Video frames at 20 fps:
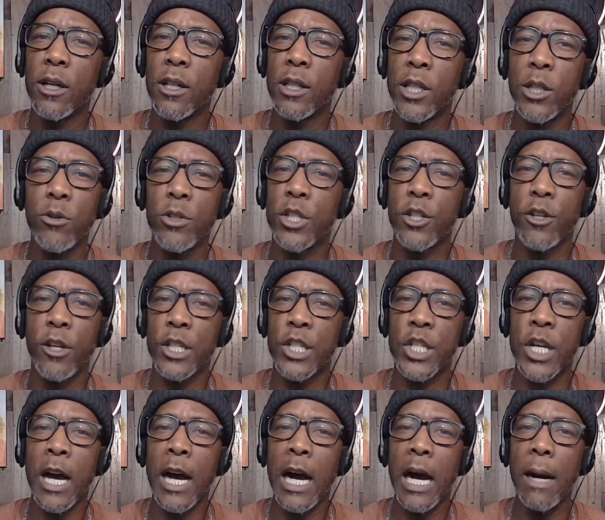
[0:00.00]
losing your
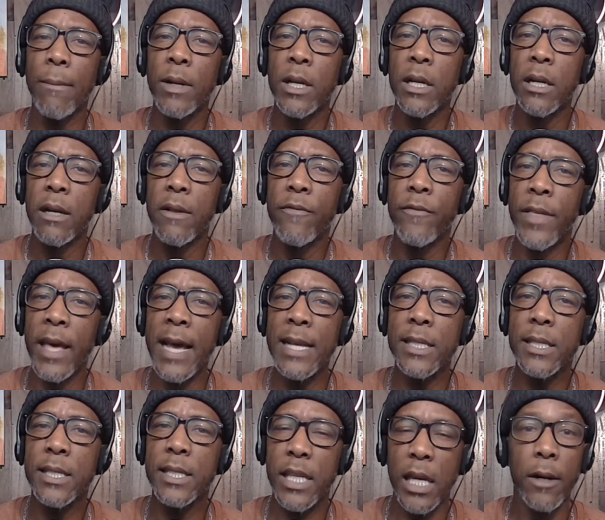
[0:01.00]
job
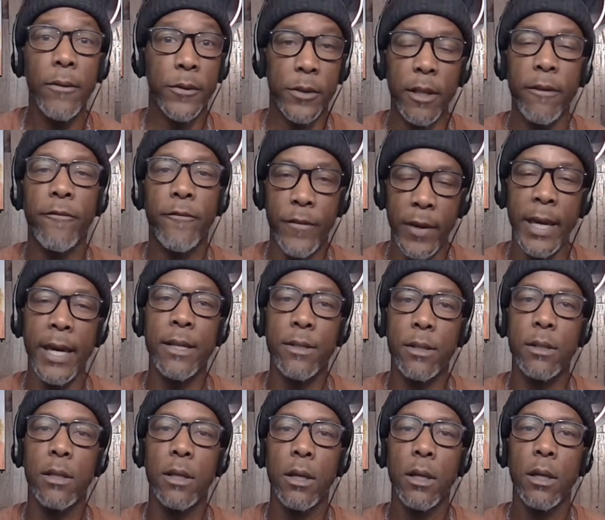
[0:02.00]
that's
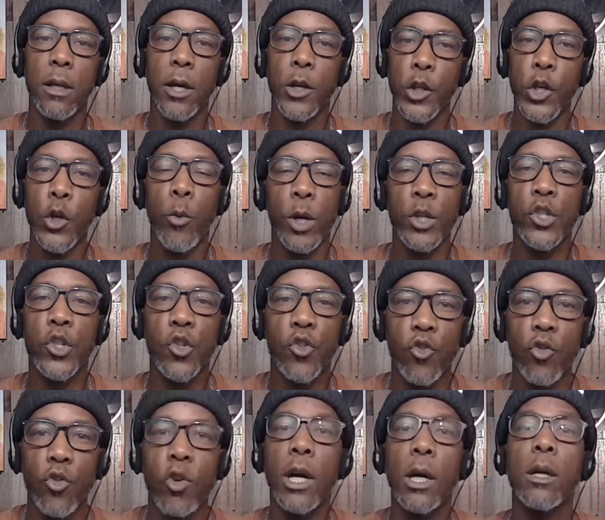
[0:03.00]
self-defense you were
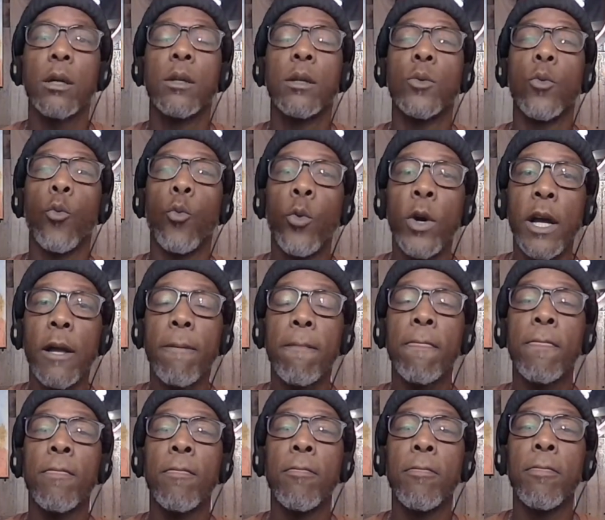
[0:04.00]
struck with
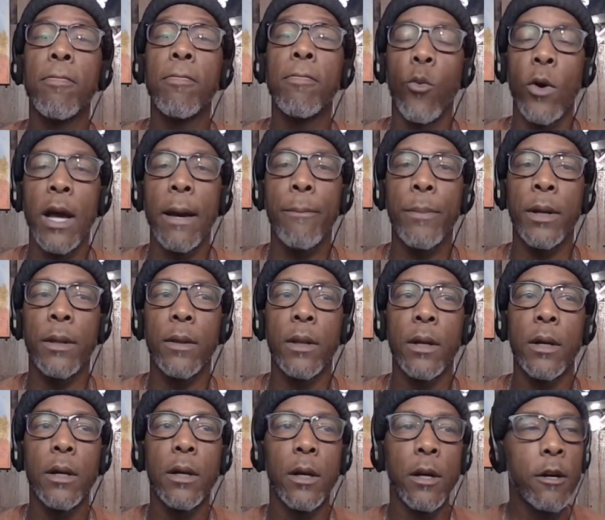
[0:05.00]
the weapon.
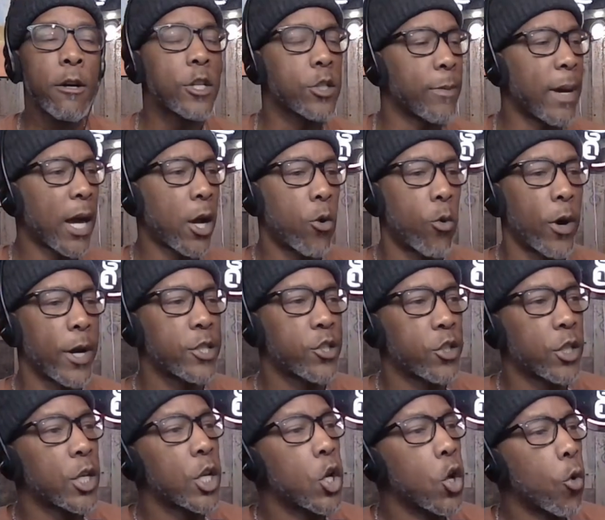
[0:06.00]
Here's my
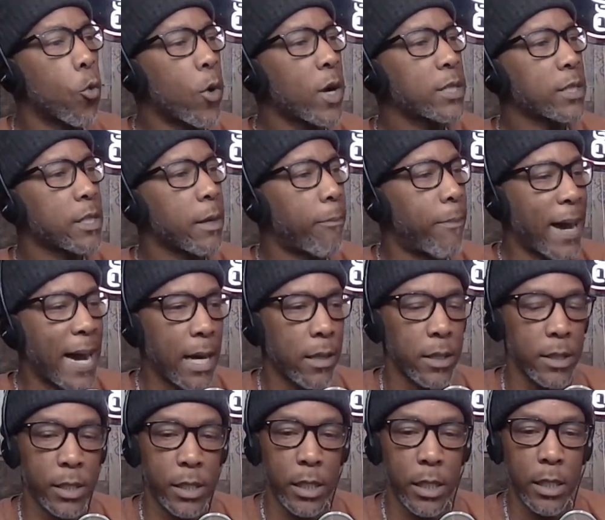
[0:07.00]
question What's the
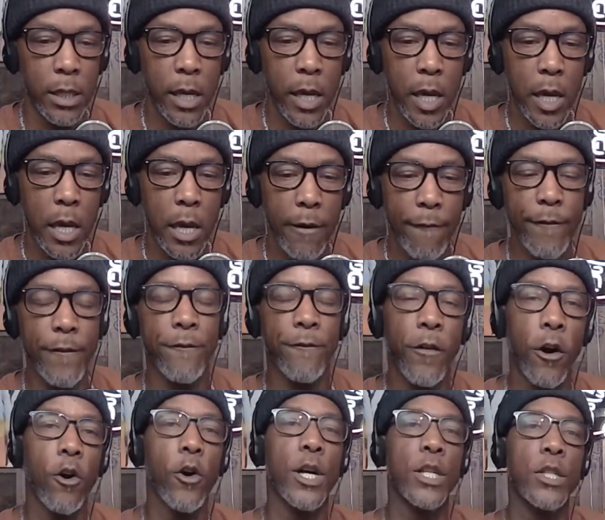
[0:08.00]
policy
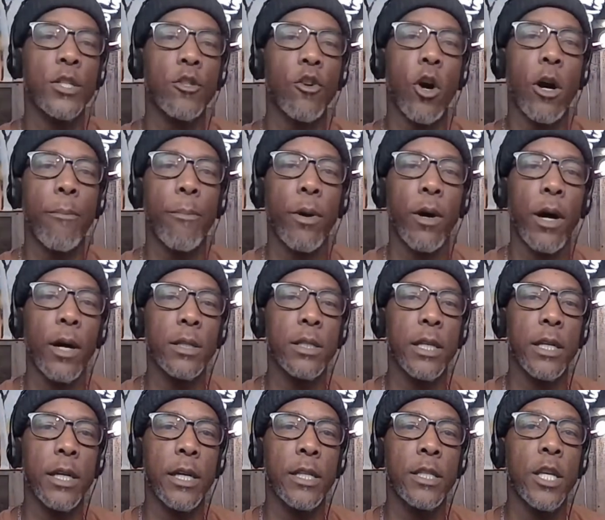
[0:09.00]
far as Starbucks
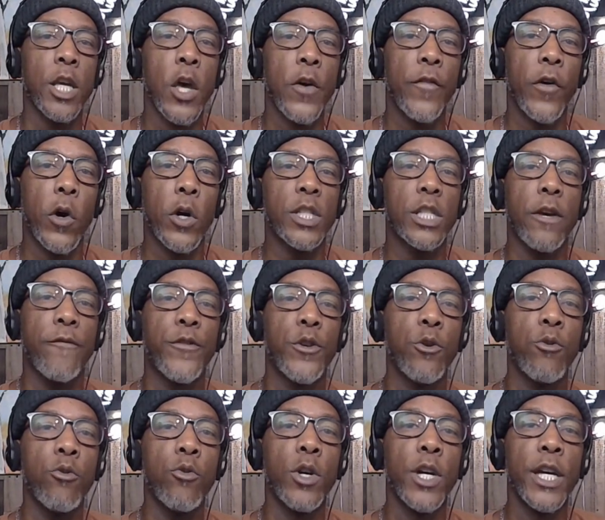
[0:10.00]
is, far as if
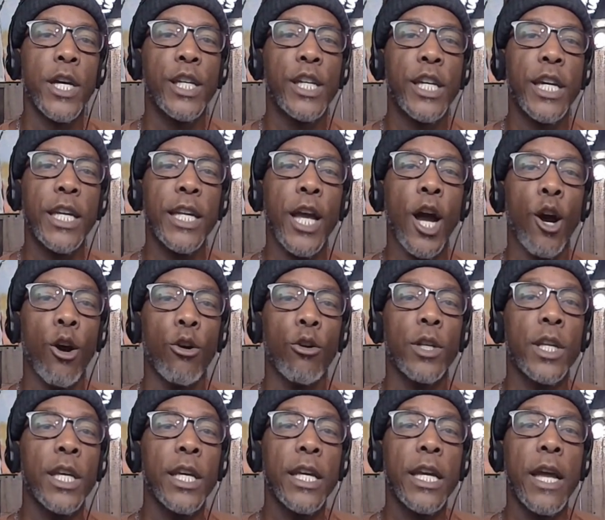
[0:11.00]
you get
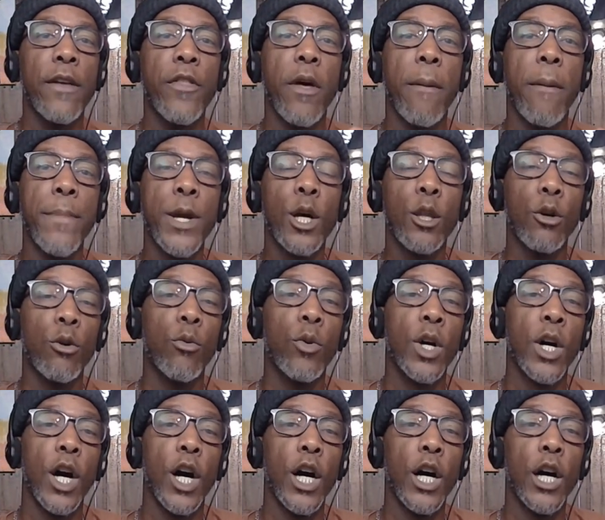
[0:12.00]
hurt in the
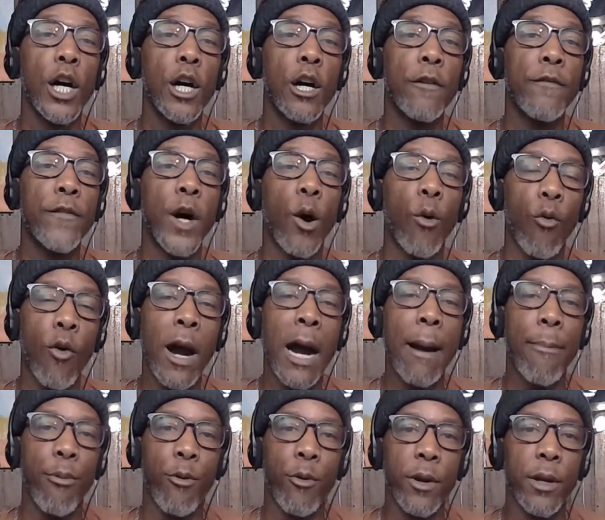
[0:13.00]
middle of a
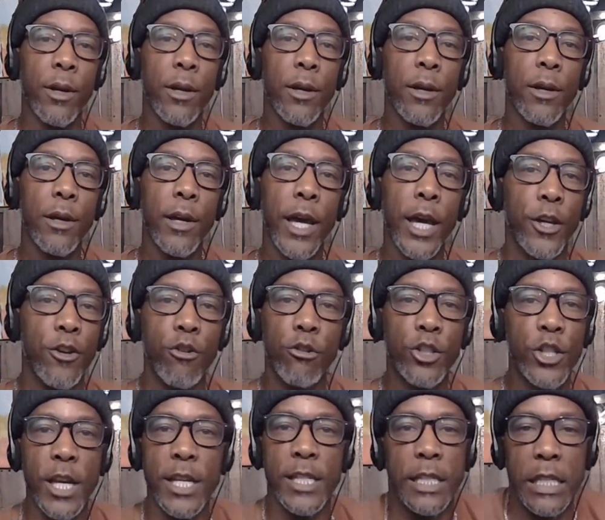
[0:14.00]
robbery and you
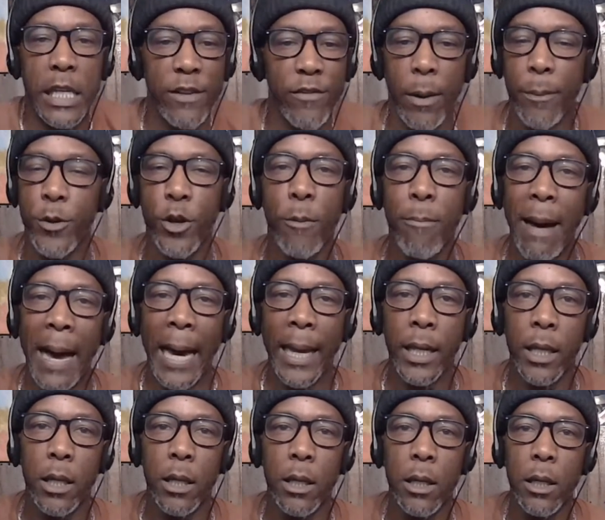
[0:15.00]
just give up your
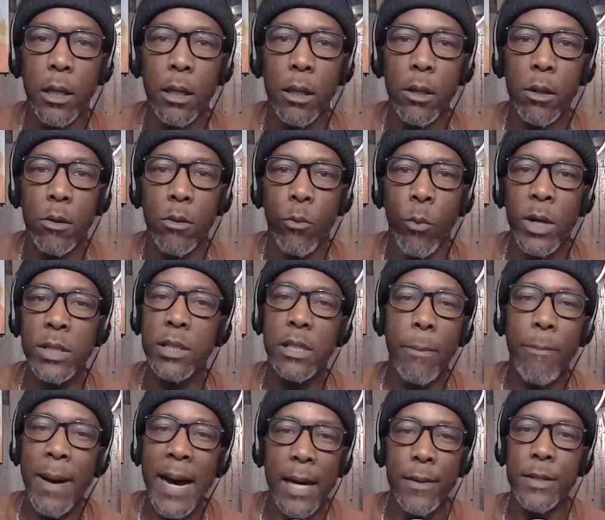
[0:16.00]
body? What's
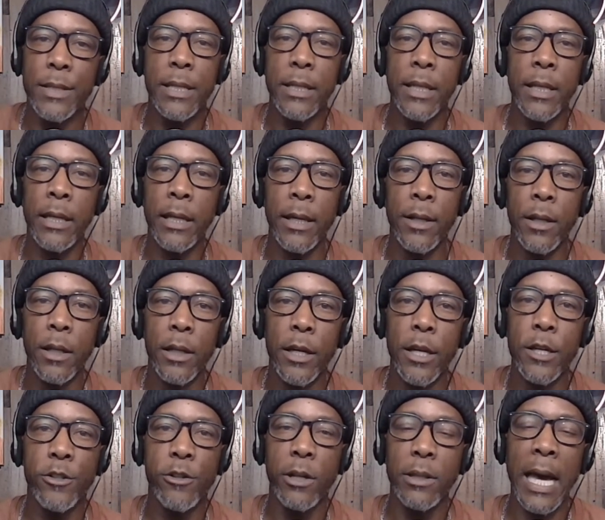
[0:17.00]
the policy then?
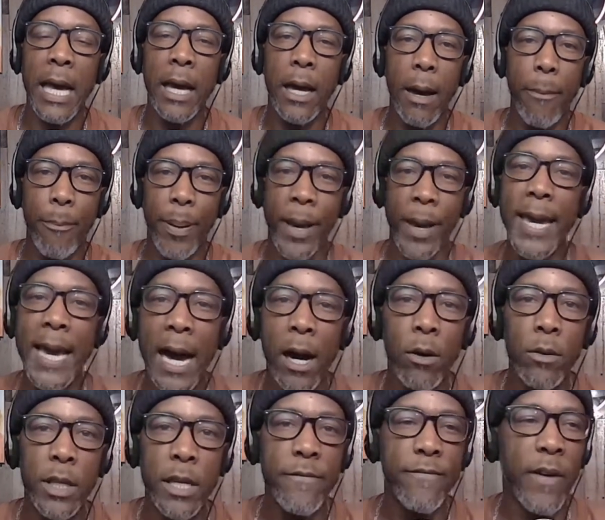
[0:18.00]
Is there like a
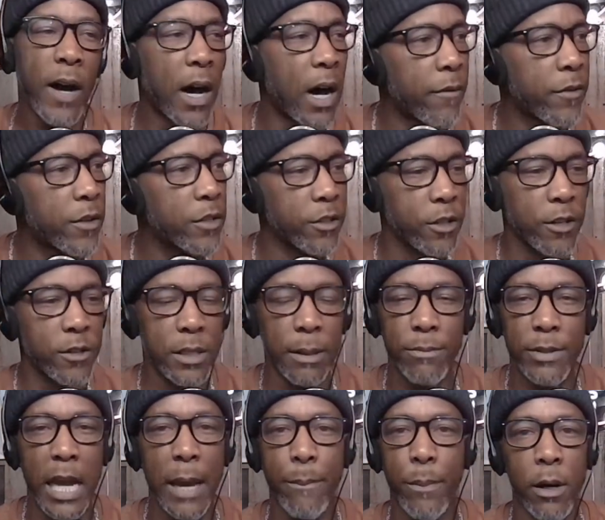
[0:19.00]
payout involved? Is there
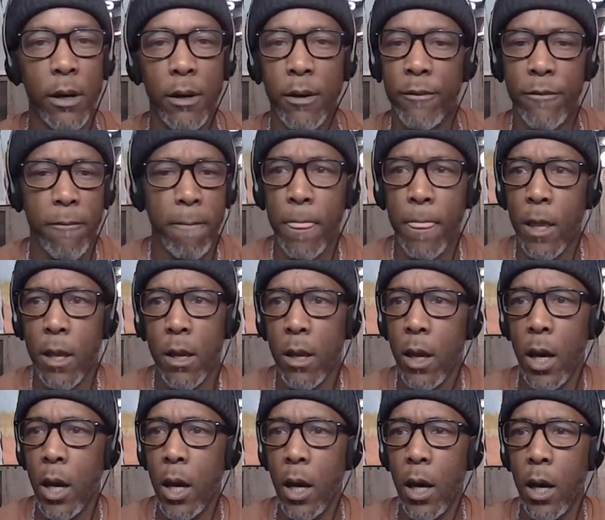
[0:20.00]
some type of
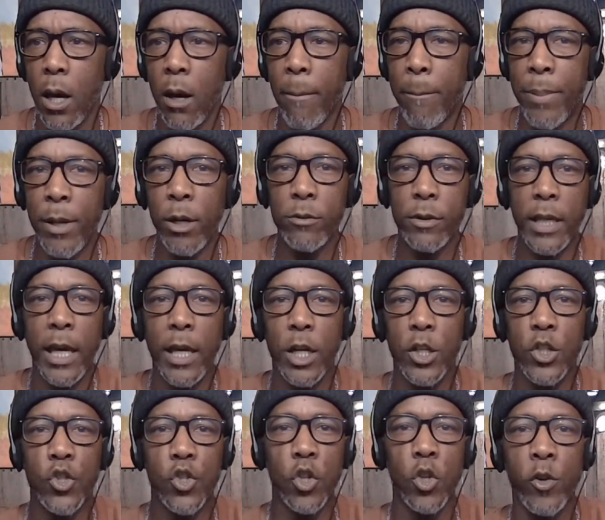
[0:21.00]
uh, built-in
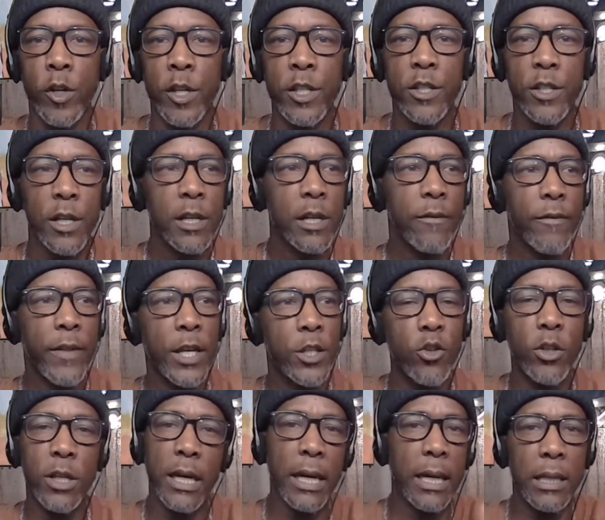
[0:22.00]
insurance
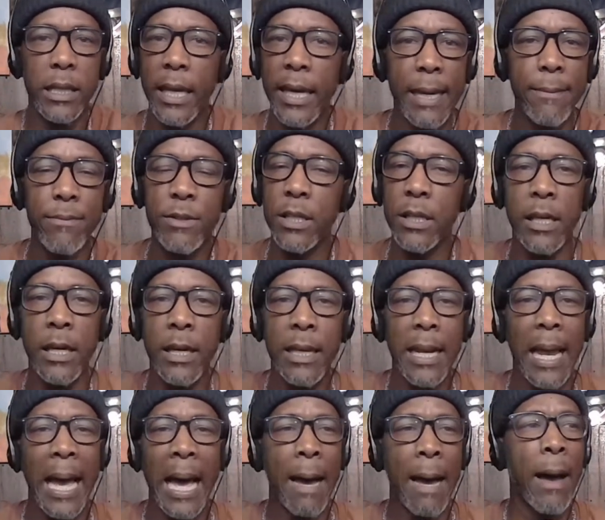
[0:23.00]
that you can claim to
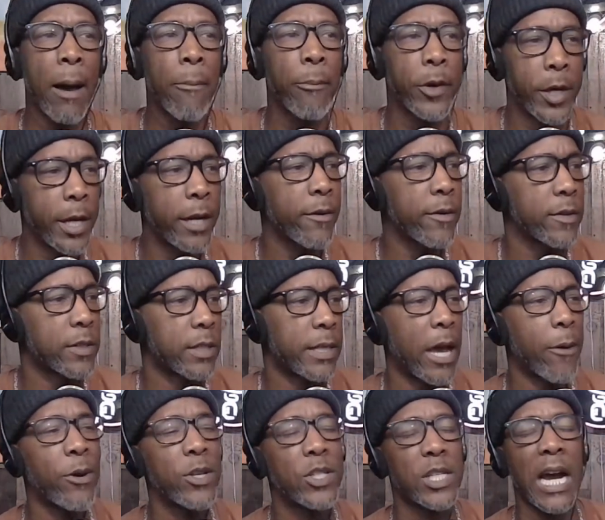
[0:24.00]
get? I- am curious of
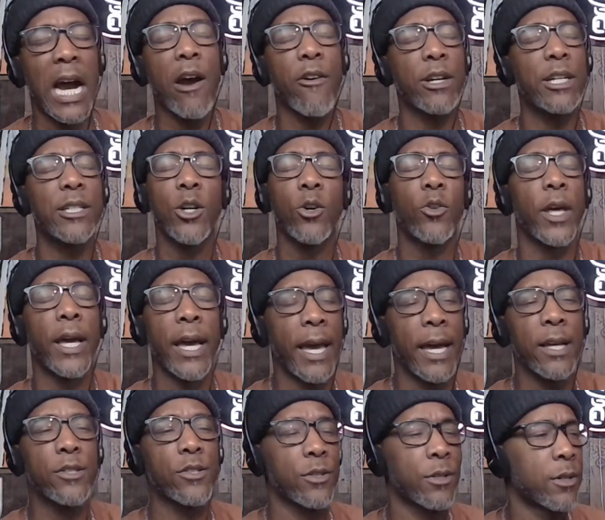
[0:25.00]
that, which I already know the
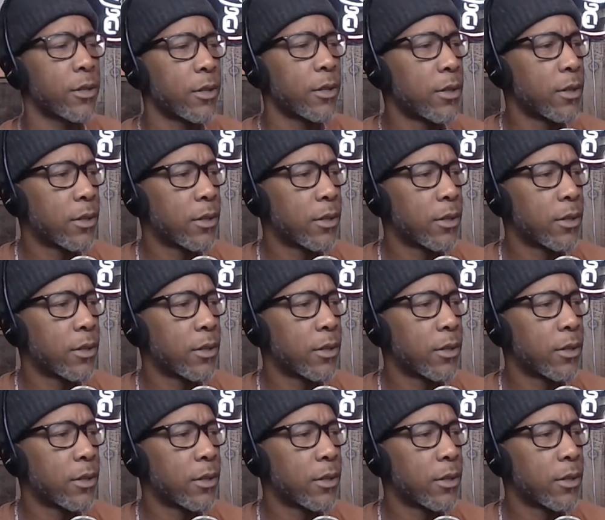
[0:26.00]
answer.